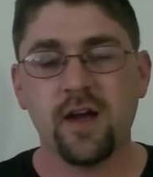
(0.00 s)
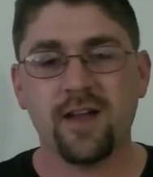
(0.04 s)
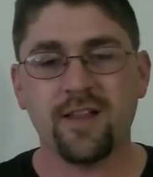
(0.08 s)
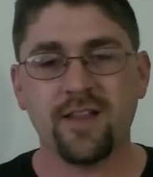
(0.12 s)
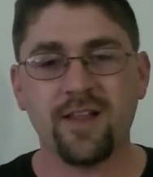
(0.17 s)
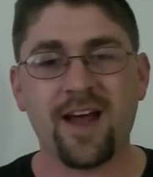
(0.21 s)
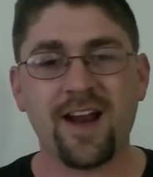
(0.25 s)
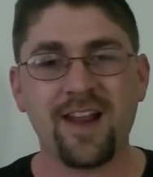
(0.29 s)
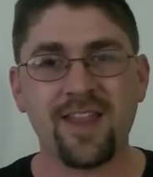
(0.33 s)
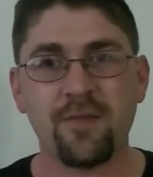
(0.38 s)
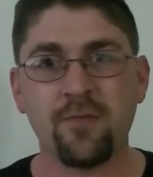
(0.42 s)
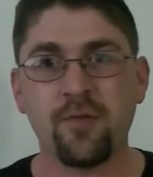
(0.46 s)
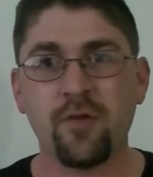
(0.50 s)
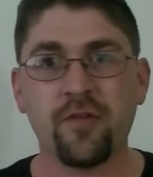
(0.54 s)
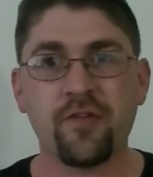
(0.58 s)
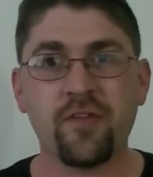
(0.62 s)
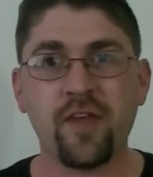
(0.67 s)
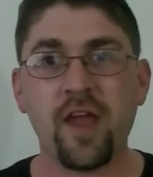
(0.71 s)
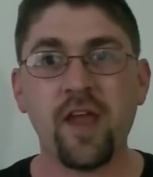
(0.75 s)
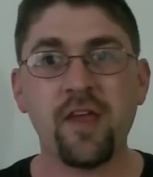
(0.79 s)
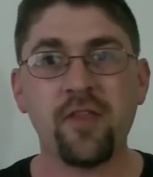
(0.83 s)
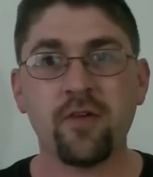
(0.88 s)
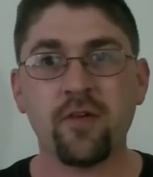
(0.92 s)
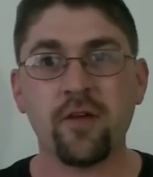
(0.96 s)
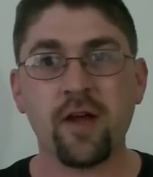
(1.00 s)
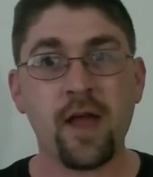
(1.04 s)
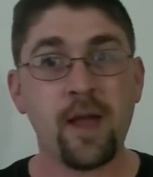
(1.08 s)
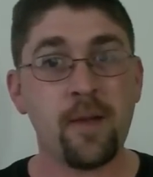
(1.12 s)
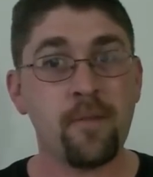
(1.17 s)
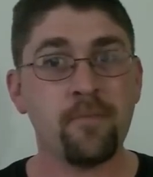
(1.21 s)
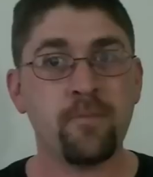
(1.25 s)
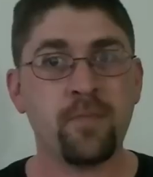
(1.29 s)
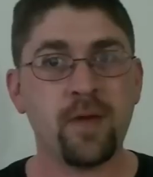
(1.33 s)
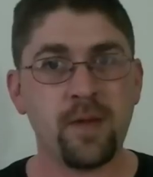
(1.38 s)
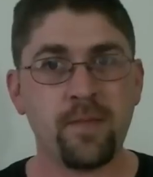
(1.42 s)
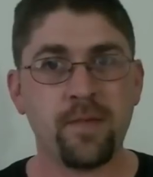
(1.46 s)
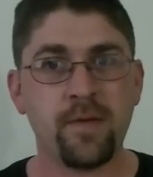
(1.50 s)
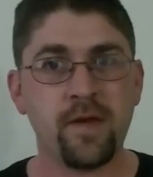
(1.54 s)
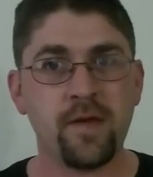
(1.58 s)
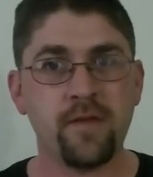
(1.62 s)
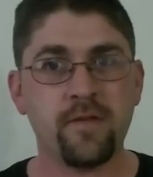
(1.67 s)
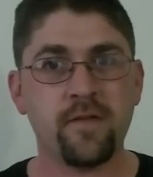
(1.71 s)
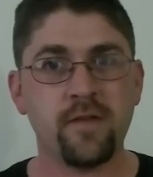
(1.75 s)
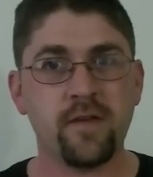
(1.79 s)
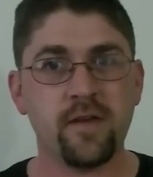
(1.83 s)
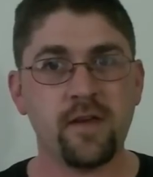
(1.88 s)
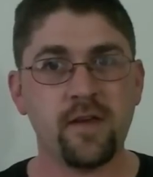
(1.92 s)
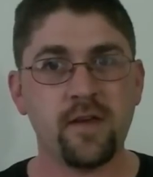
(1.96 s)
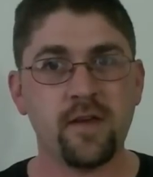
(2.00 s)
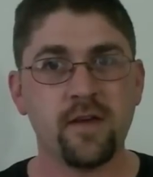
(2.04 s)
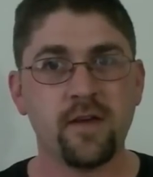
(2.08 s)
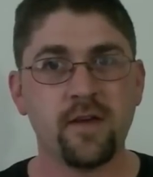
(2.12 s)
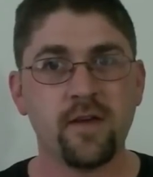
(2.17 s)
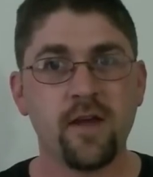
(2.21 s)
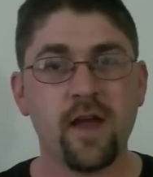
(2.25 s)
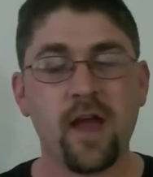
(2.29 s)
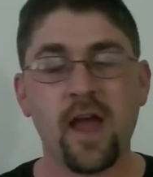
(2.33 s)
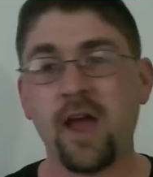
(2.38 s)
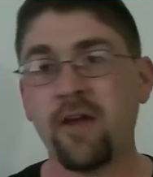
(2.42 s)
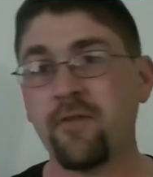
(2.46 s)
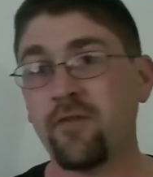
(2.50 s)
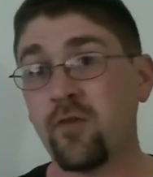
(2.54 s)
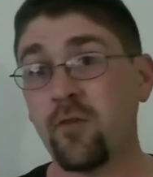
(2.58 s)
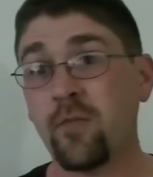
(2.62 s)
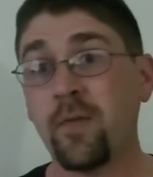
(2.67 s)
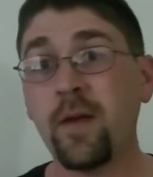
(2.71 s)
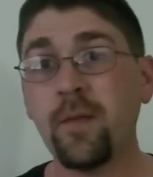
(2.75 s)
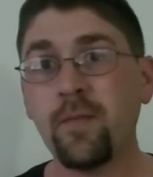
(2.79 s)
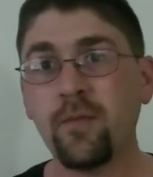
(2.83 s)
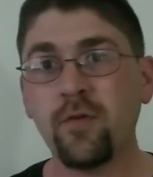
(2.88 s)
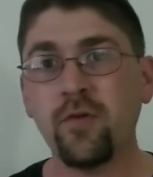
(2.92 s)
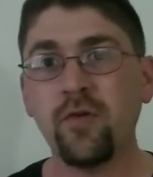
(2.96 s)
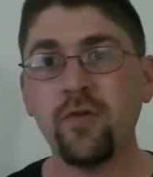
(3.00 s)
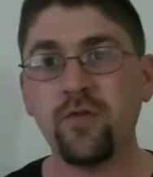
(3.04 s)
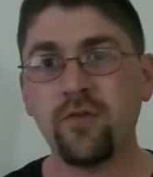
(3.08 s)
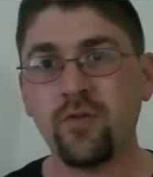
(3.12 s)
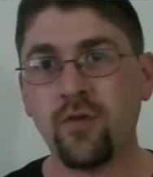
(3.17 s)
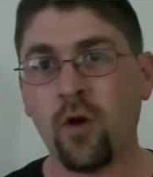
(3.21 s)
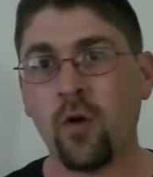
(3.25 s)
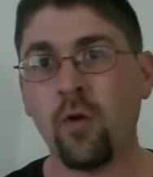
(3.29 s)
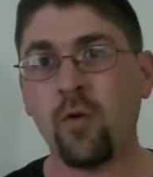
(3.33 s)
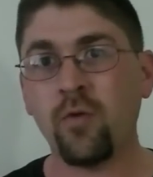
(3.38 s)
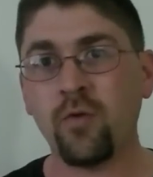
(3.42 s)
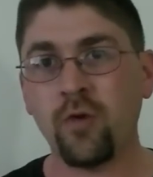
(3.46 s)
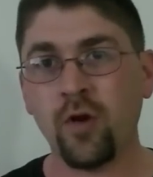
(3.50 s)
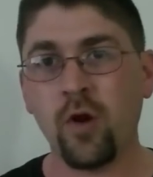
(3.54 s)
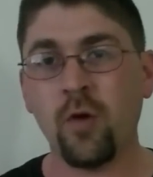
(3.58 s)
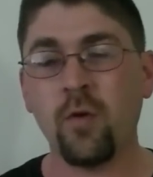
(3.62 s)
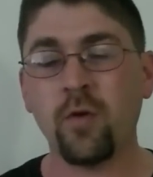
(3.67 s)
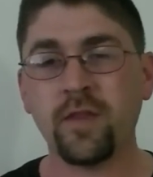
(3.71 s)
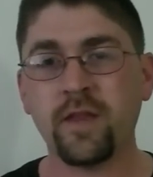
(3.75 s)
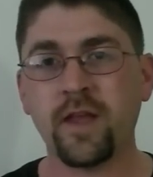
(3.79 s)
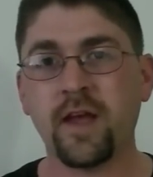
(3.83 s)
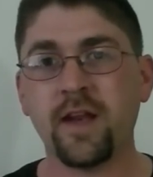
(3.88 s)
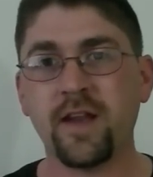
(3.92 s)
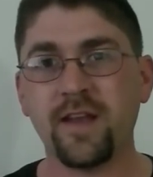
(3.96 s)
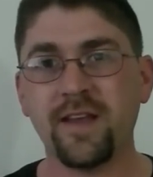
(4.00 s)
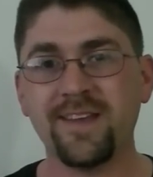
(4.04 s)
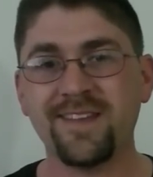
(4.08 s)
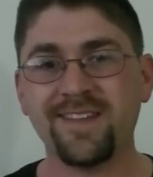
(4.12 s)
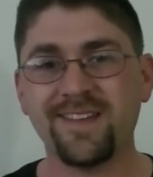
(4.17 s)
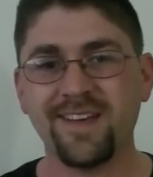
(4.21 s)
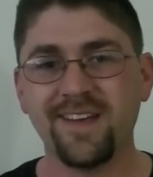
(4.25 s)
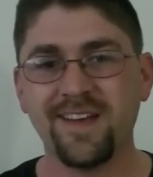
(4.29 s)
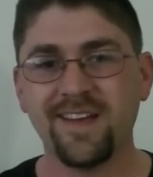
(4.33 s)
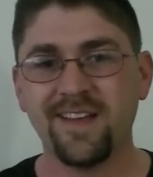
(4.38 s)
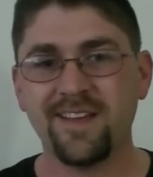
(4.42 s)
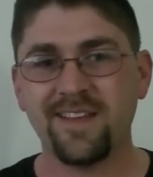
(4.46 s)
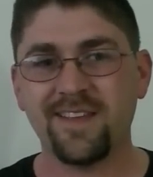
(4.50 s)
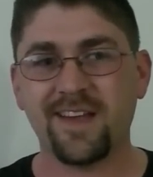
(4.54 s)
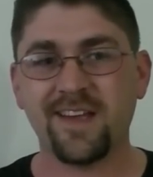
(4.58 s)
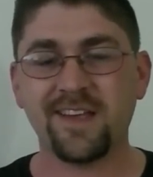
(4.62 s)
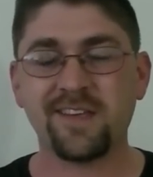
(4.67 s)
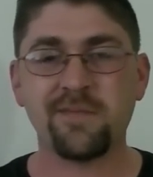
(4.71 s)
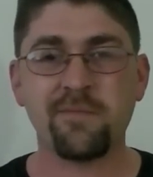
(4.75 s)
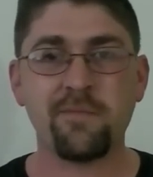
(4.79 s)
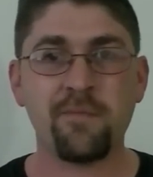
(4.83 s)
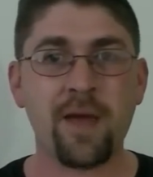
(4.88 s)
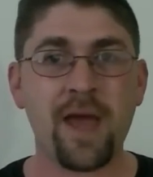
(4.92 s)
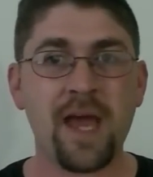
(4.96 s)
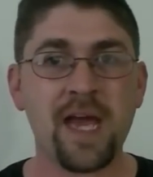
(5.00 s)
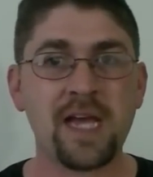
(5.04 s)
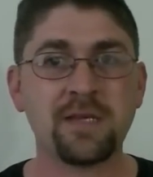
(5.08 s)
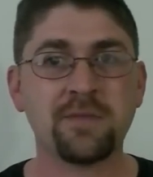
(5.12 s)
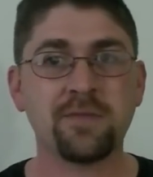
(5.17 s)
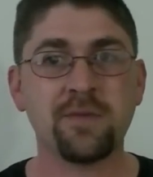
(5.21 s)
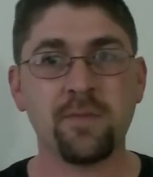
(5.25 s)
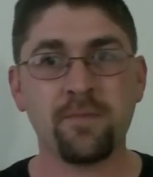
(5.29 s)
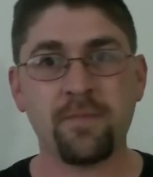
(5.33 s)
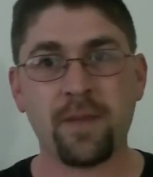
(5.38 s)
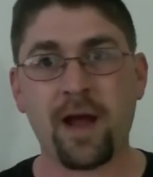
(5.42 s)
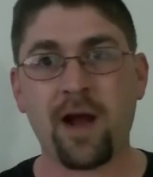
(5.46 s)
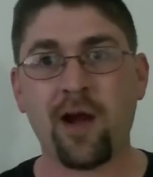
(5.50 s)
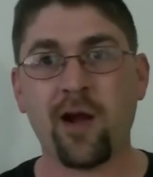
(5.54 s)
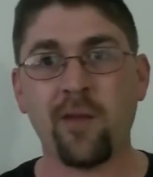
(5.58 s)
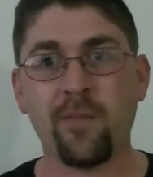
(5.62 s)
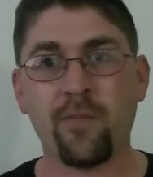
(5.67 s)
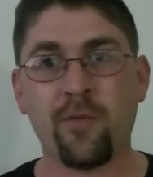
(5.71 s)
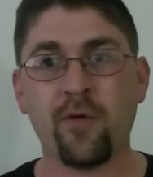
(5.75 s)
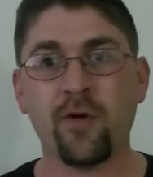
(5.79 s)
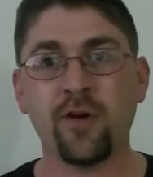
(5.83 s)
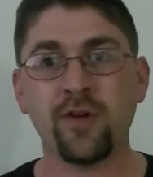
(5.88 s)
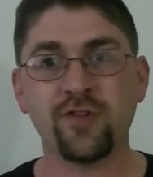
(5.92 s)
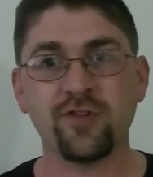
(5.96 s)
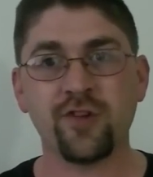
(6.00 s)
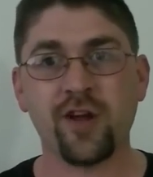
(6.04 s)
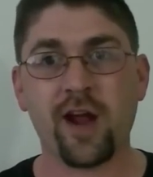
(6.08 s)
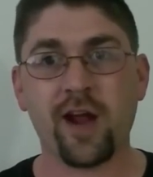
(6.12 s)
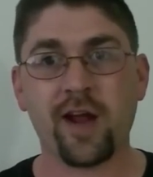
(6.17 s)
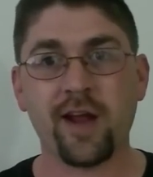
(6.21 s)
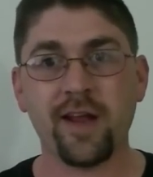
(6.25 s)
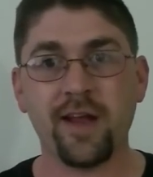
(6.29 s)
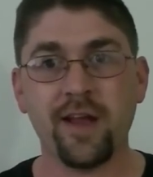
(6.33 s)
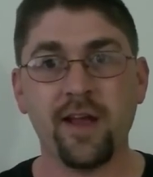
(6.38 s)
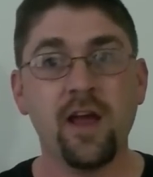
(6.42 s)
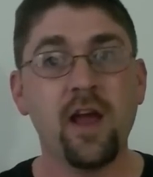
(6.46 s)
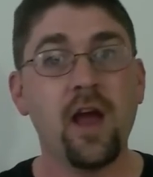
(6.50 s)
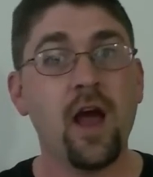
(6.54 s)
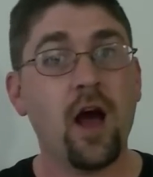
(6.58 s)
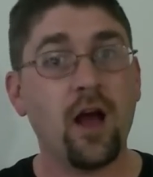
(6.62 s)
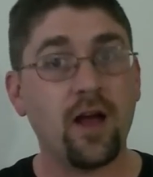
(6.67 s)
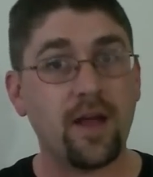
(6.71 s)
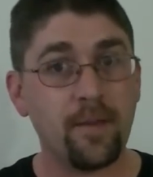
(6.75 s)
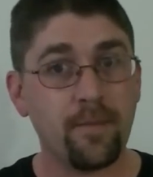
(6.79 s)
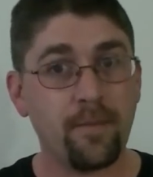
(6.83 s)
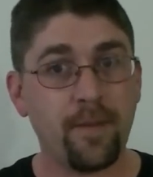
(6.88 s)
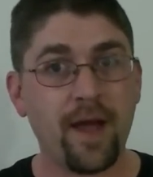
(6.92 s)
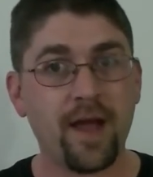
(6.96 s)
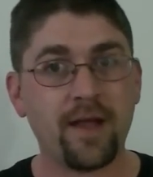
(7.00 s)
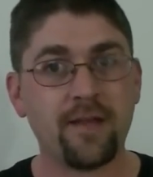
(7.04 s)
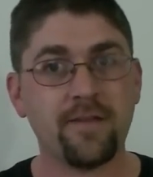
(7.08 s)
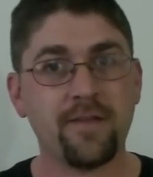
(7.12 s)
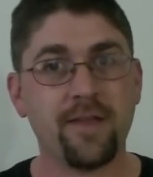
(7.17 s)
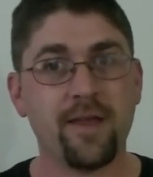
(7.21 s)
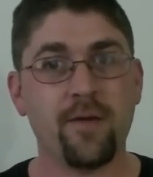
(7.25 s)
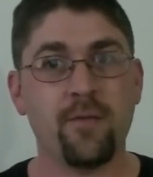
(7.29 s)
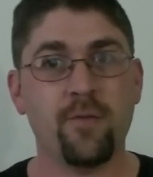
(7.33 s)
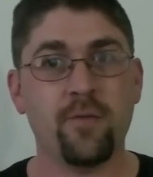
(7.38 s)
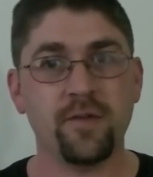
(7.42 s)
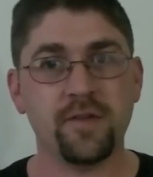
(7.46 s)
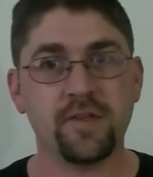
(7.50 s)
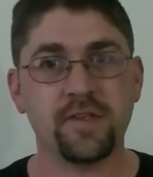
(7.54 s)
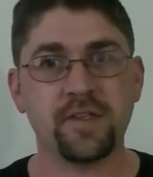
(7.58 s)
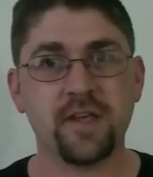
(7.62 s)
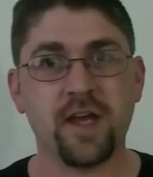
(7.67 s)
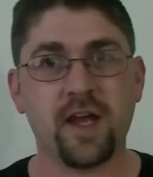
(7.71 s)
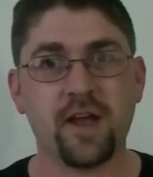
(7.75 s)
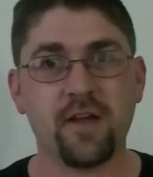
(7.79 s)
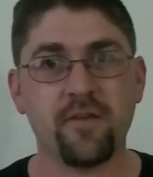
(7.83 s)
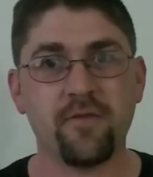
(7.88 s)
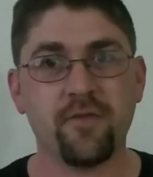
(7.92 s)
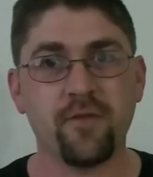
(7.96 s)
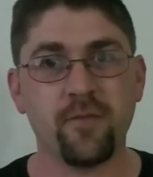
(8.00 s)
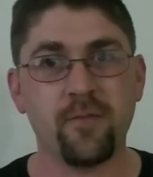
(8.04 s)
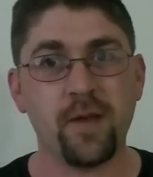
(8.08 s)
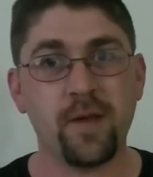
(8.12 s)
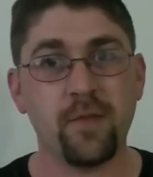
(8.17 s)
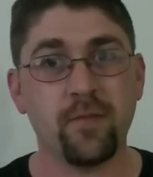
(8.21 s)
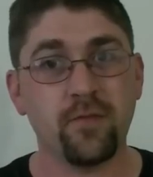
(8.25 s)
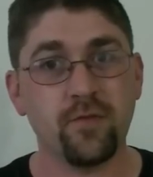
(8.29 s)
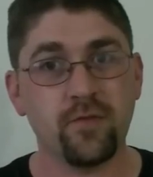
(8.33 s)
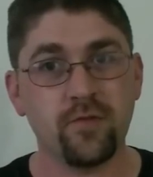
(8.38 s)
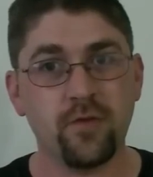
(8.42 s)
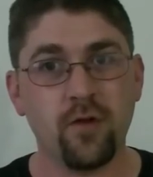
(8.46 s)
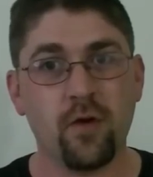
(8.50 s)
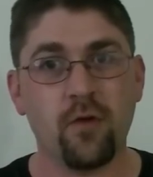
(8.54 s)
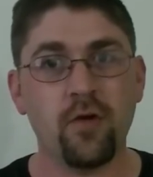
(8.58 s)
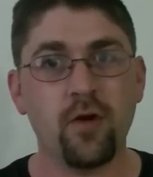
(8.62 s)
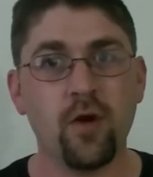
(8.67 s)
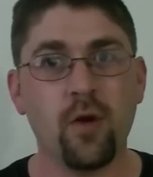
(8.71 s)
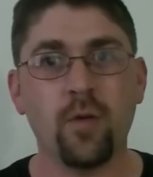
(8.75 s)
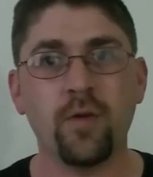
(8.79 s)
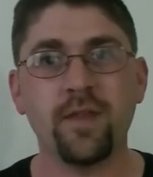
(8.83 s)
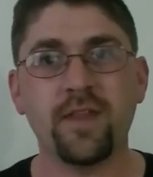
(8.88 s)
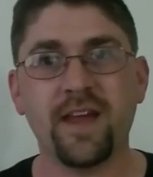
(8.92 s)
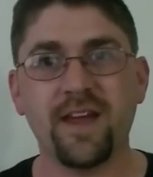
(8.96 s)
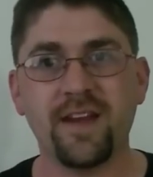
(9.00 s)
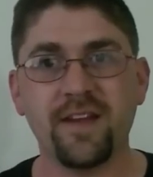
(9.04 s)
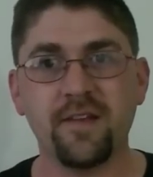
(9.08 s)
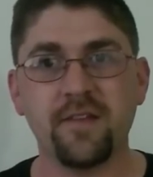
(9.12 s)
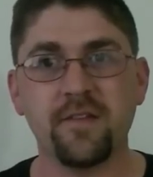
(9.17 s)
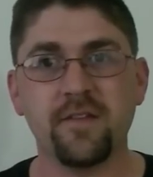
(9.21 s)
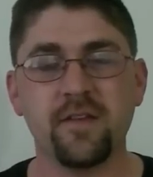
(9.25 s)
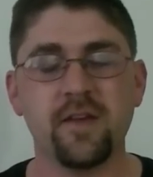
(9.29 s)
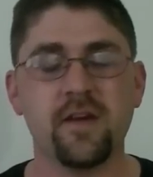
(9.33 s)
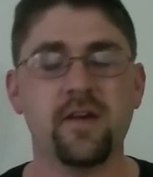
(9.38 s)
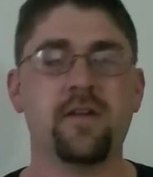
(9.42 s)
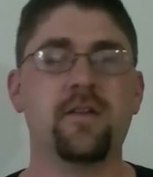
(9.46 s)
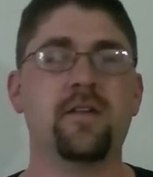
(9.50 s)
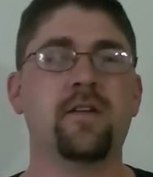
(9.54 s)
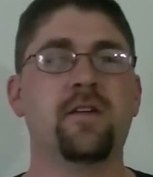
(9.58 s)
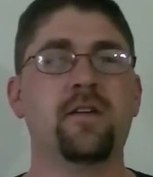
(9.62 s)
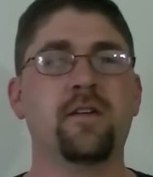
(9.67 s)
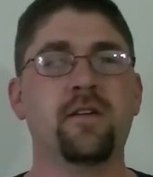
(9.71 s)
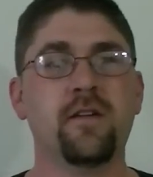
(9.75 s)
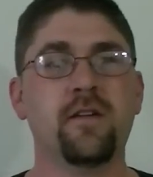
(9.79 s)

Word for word: A lot of them will say they're MPPT, and for people who don't know what that is, that is maximum power point tracking. I'll get back to that in one second for people who don't know what that is yet.